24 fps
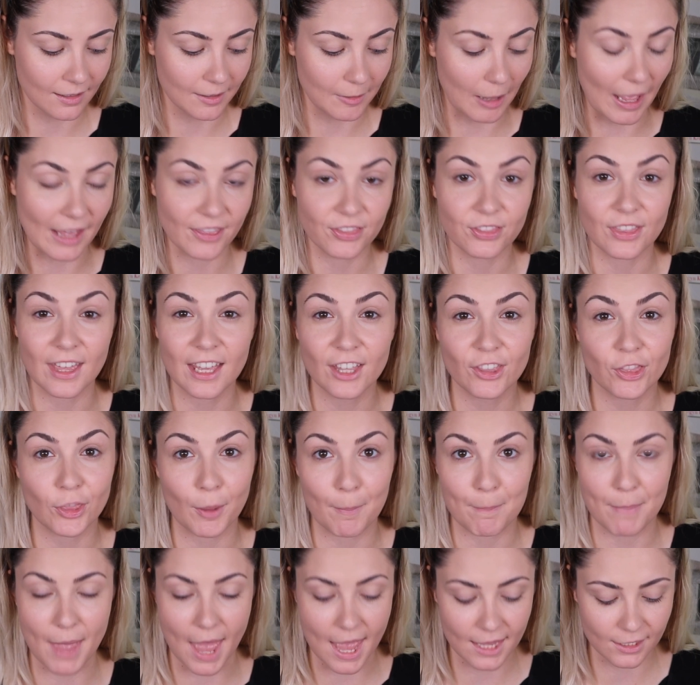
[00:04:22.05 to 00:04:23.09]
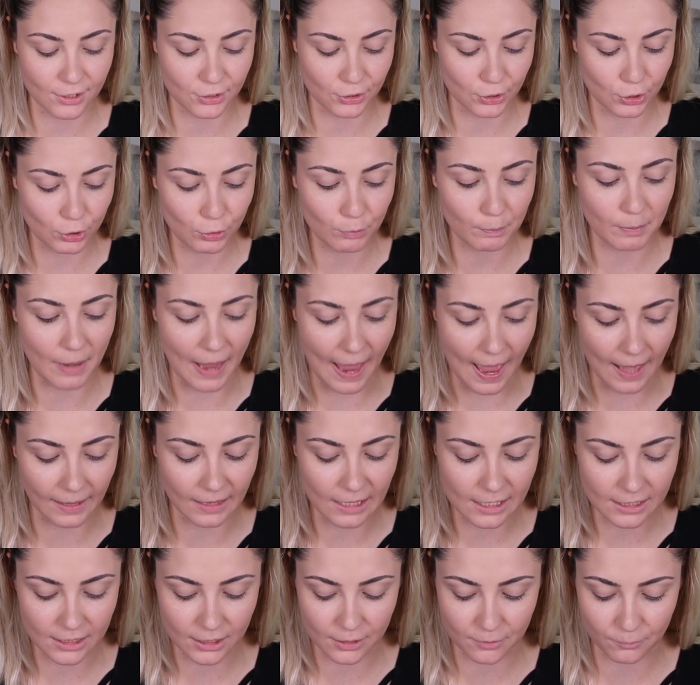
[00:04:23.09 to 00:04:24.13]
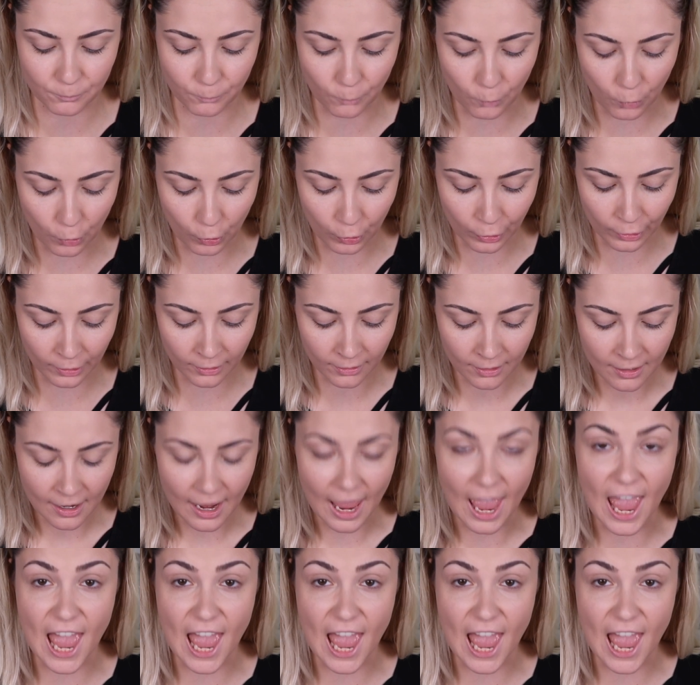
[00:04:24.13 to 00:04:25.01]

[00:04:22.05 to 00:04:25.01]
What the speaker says: I think the best 2 palettes for